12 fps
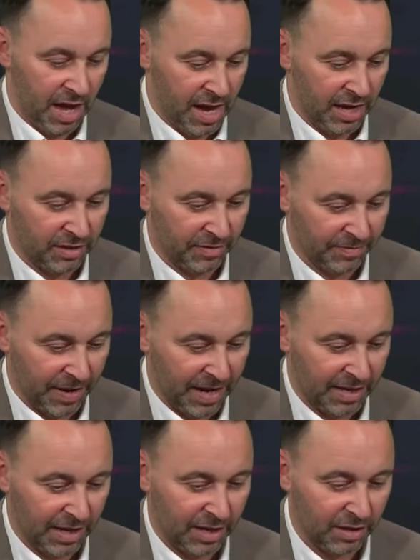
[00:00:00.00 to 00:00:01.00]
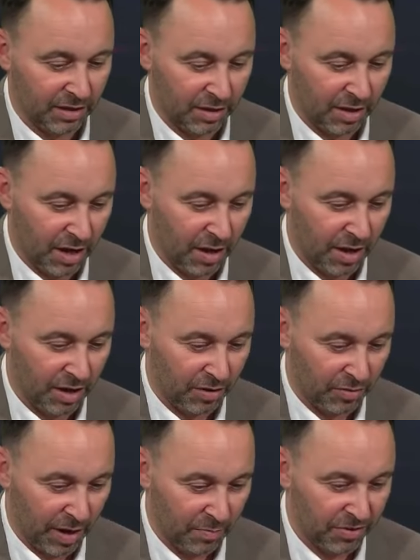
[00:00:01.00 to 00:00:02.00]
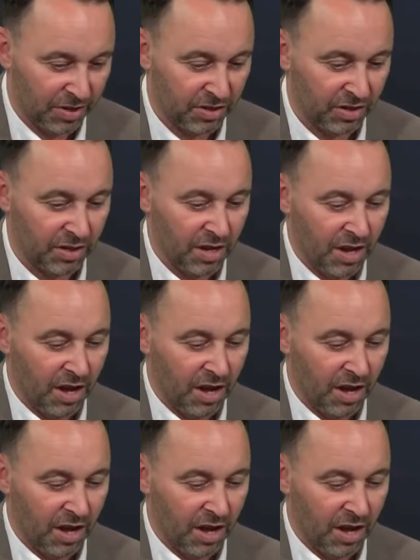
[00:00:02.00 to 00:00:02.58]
and defending Great Britain,